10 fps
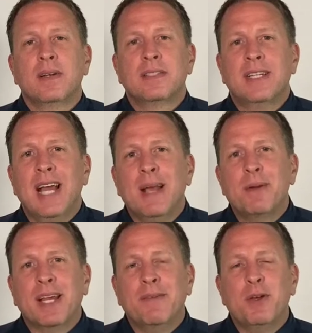Today, I'm
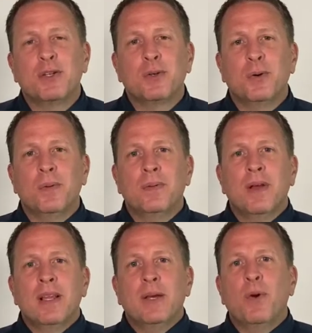going to give you a tool
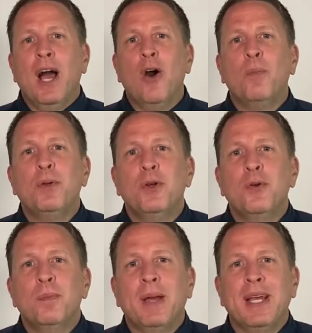that will help
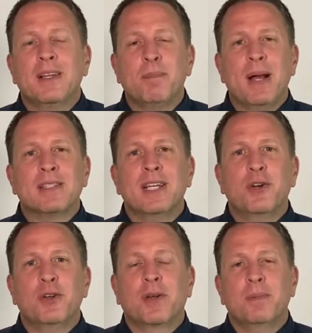you be the best
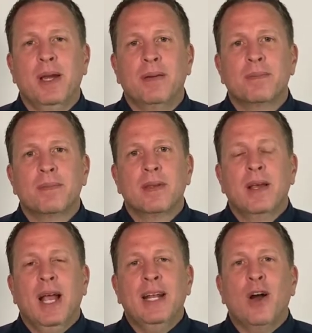leader you can be.
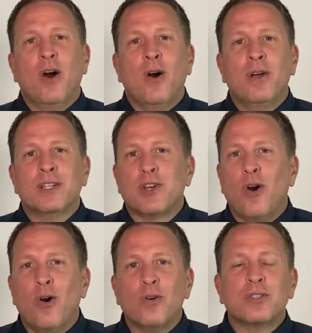And it's
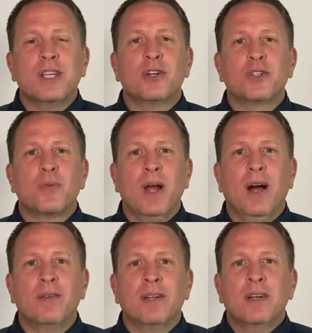all centers
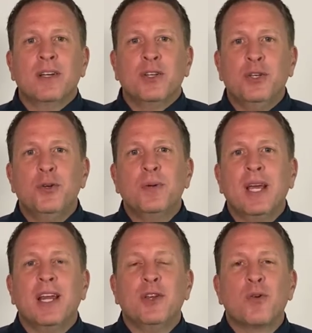around you
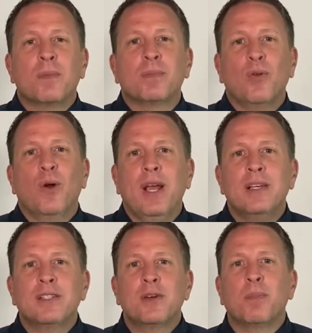getting your
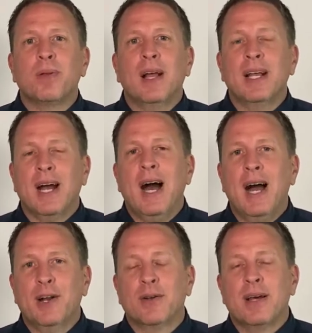employees to play at a
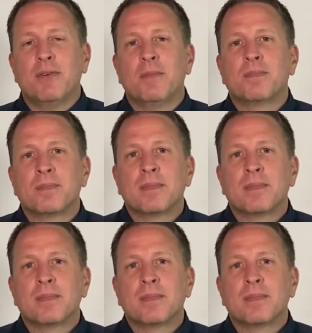higher level.